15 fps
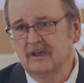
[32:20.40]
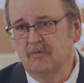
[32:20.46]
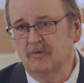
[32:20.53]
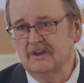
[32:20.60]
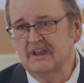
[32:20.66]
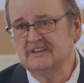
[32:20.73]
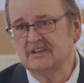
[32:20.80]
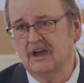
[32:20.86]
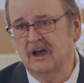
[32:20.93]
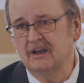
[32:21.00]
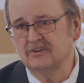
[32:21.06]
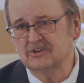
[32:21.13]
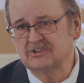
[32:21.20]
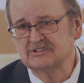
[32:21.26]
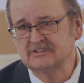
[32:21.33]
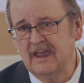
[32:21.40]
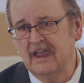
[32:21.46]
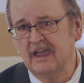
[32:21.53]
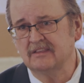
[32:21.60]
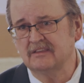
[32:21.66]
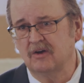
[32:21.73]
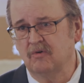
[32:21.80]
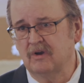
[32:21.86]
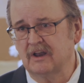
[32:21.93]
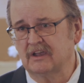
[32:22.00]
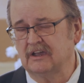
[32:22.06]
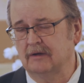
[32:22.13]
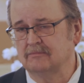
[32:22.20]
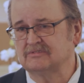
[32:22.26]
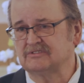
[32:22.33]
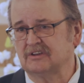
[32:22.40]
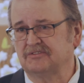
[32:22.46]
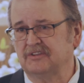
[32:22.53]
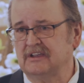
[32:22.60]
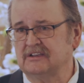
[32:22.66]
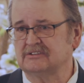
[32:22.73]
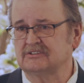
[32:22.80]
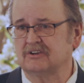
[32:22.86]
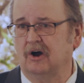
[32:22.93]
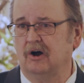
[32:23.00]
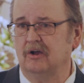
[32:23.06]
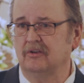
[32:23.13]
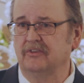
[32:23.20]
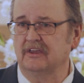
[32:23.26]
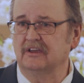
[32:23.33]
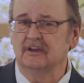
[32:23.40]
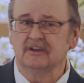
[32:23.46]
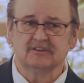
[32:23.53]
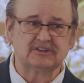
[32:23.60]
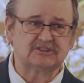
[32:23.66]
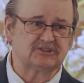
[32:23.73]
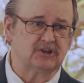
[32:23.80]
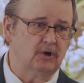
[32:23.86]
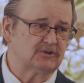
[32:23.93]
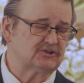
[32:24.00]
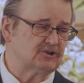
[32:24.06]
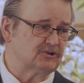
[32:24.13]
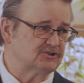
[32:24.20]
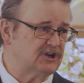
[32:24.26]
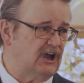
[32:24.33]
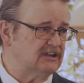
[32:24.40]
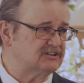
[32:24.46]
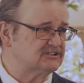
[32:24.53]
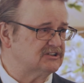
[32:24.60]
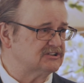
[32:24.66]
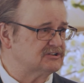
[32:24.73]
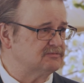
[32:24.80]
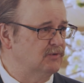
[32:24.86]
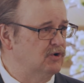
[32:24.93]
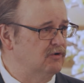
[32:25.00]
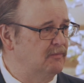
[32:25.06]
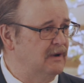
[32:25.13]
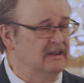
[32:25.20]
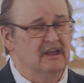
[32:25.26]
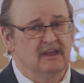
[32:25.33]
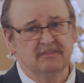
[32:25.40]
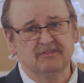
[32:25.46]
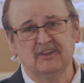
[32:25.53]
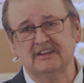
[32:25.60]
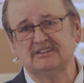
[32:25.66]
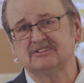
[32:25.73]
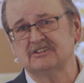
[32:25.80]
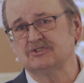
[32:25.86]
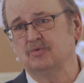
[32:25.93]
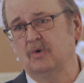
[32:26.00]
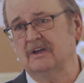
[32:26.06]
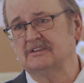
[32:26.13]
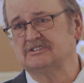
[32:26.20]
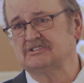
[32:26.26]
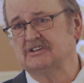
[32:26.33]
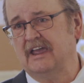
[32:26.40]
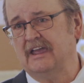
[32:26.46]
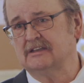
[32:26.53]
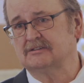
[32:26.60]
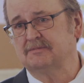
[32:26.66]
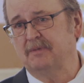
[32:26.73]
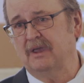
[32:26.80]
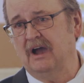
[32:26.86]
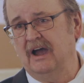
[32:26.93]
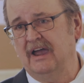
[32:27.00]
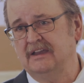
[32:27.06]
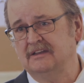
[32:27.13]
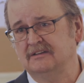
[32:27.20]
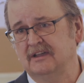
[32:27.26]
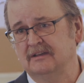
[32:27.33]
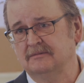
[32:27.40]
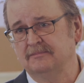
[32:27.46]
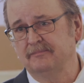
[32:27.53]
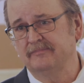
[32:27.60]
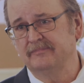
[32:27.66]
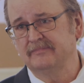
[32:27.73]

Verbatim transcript: And we need to understand that when it comes to things called the, the social justice movement, this is what stands behind it.